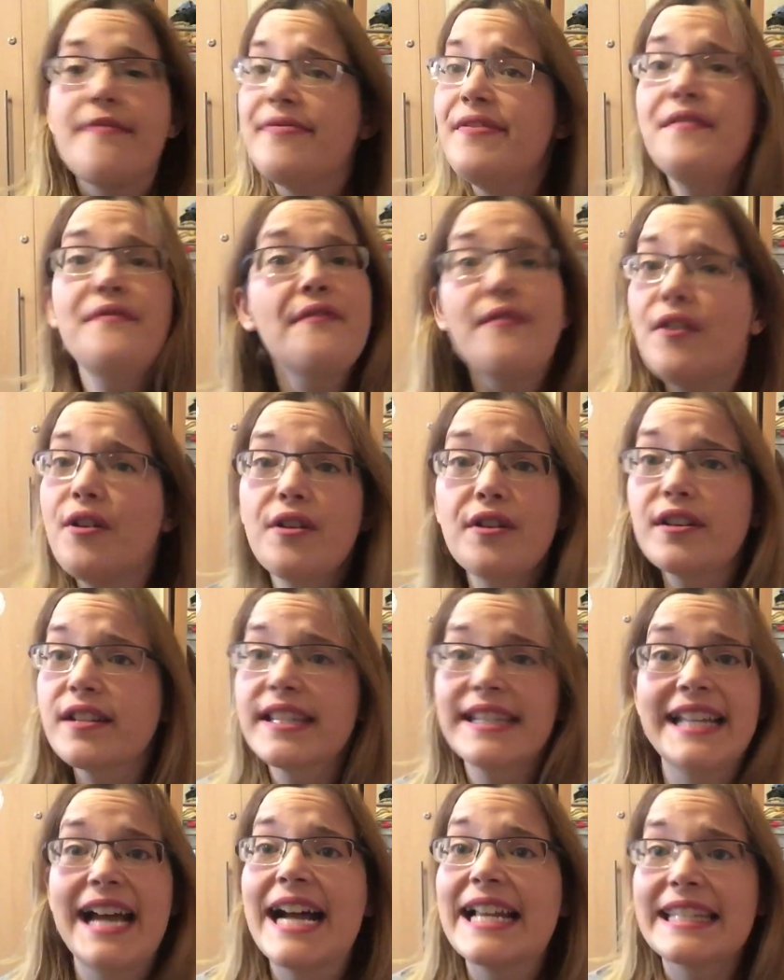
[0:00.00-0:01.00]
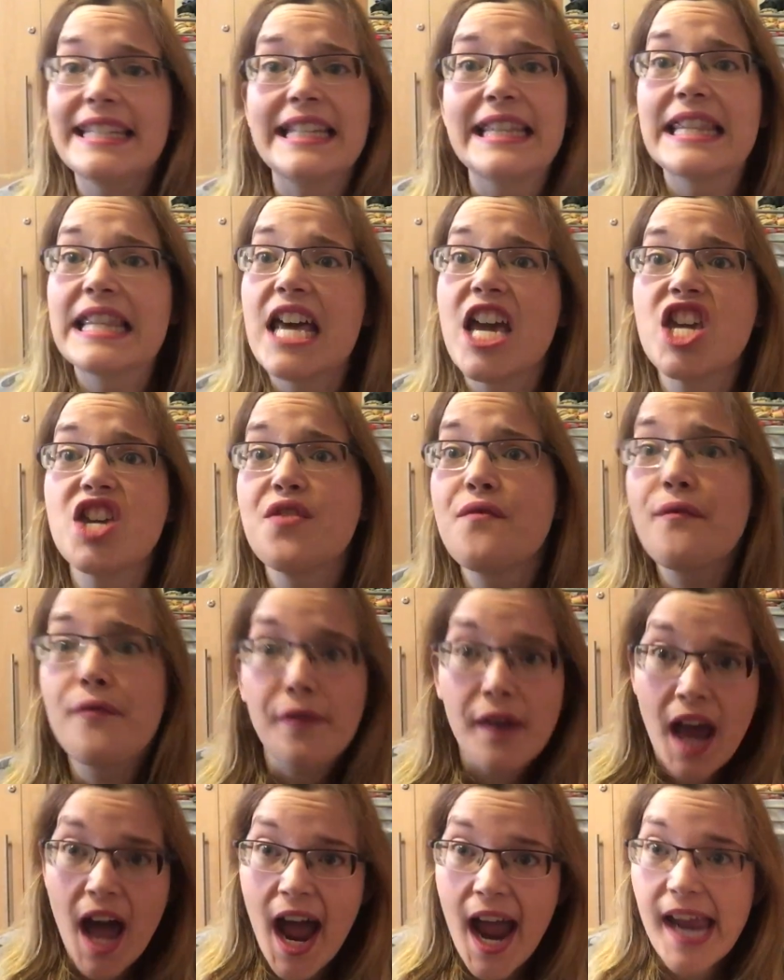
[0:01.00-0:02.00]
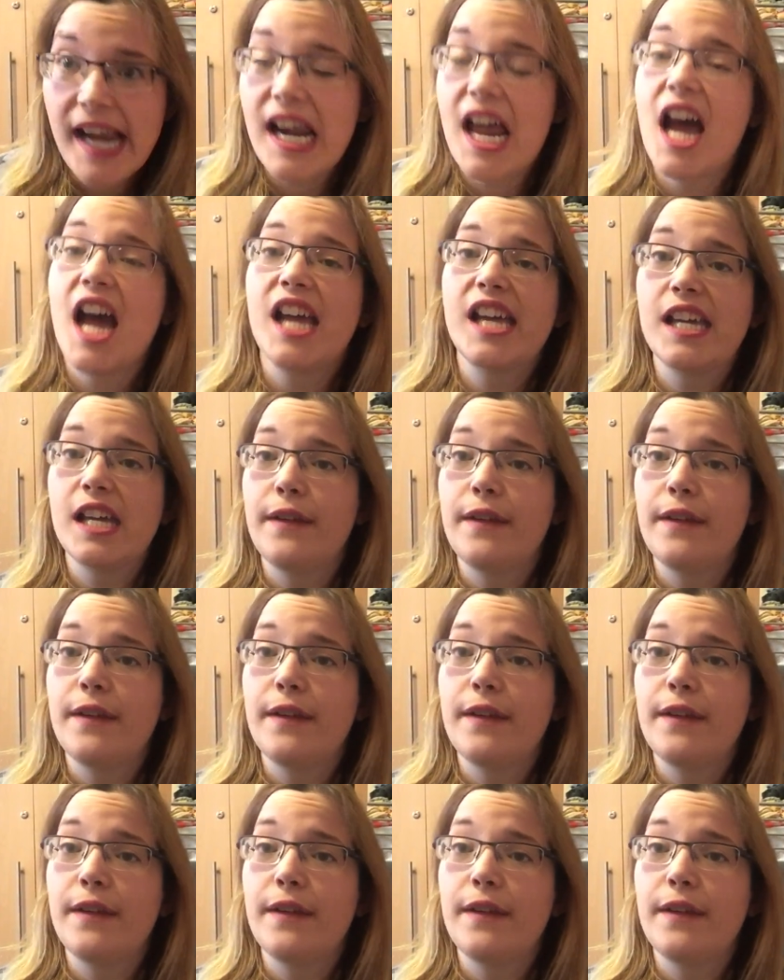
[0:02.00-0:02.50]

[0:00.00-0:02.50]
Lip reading: The Force doesn't let you fly like